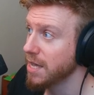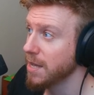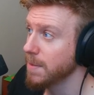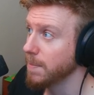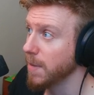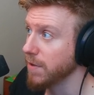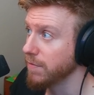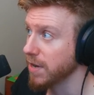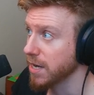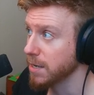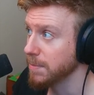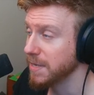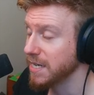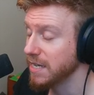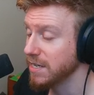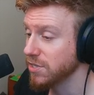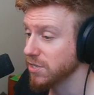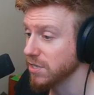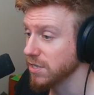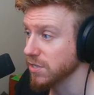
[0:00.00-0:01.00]
my
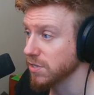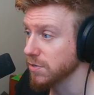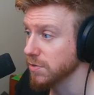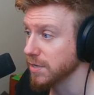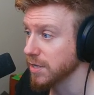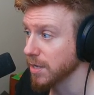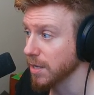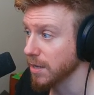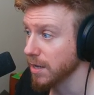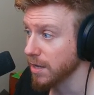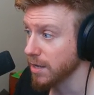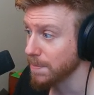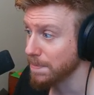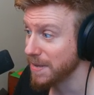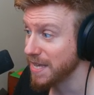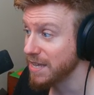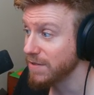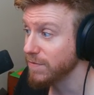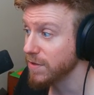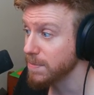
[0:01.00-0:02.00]
recommendation is doing
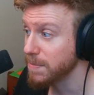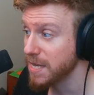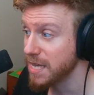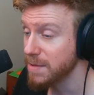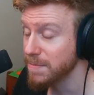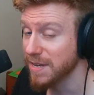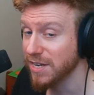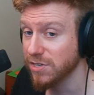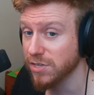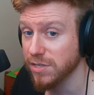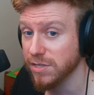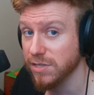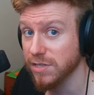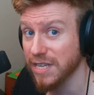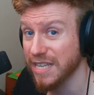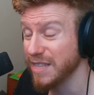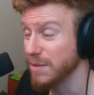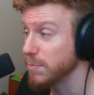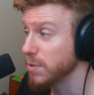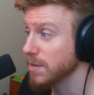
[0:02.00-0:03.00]
PvP missions
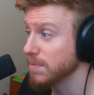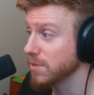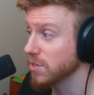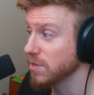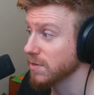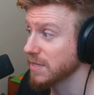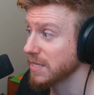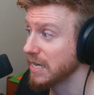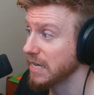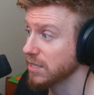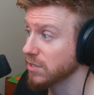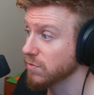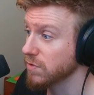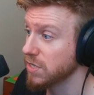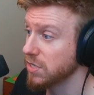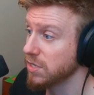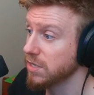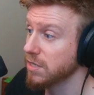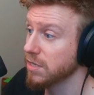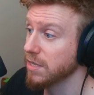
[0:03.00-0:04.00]
in the Brimstone Sands
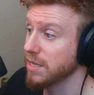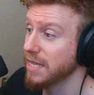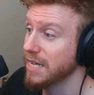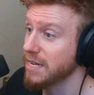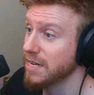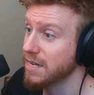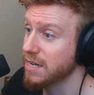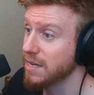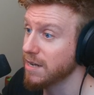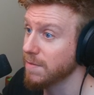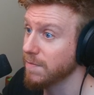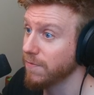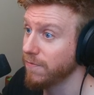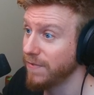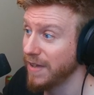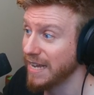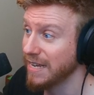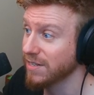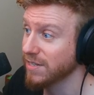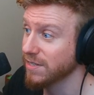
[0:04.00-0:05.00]
region. They are
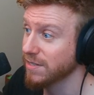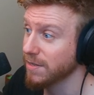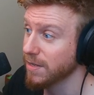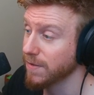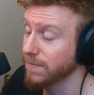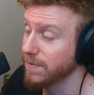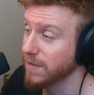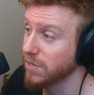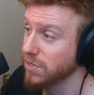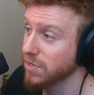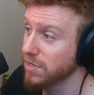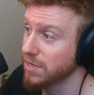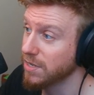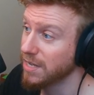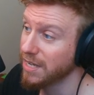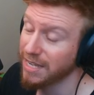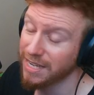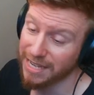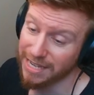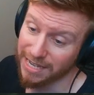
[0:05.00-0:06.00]
fast, efficient.
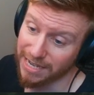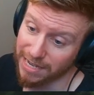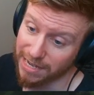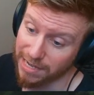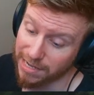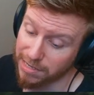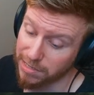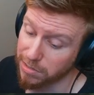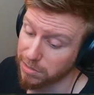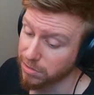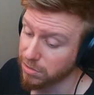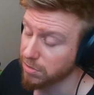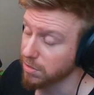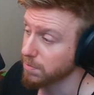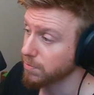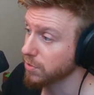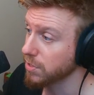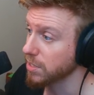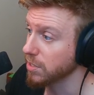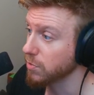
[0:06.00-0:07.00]
You can do
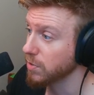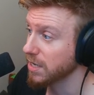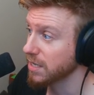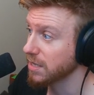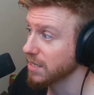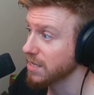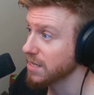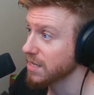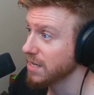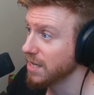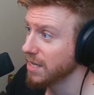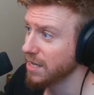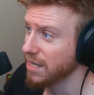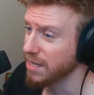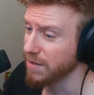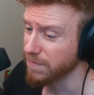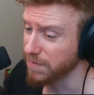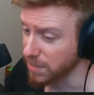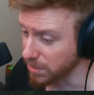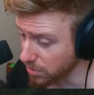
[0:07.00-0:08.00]
them pretty quickly.
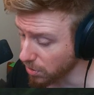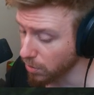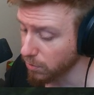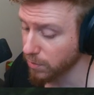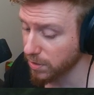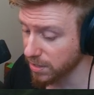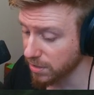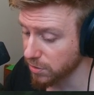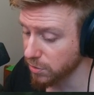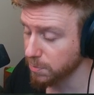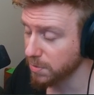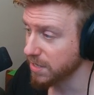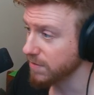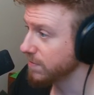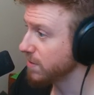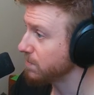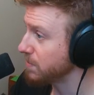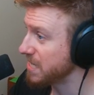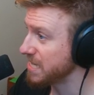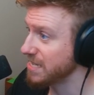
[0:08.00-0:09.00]
If you don't want to do
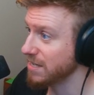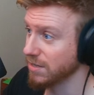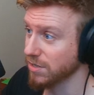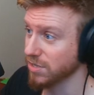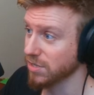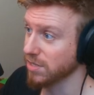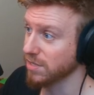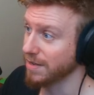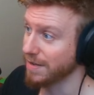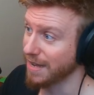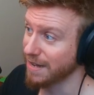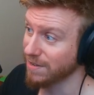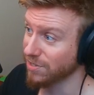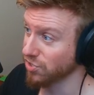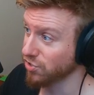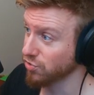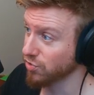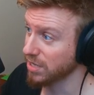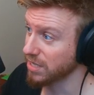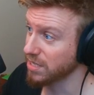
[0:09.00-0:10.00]
PvP, you're just
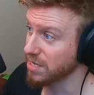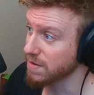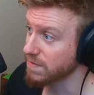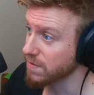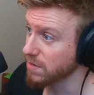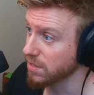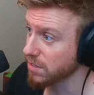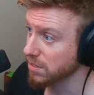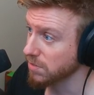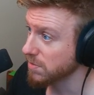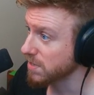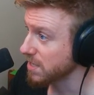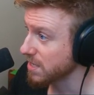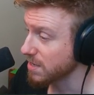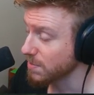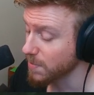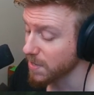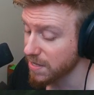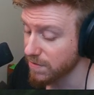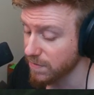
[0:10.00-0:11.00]
strictly adverse to it,
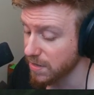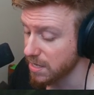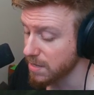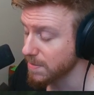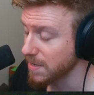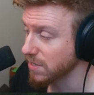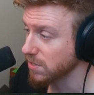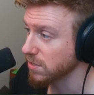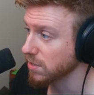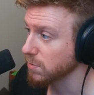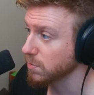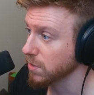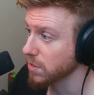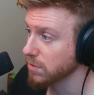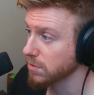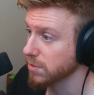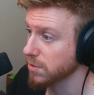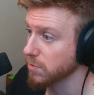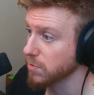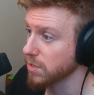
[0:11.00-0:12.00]
then PvE missions will
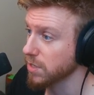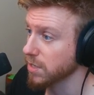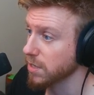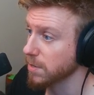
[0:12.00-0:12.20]
also work.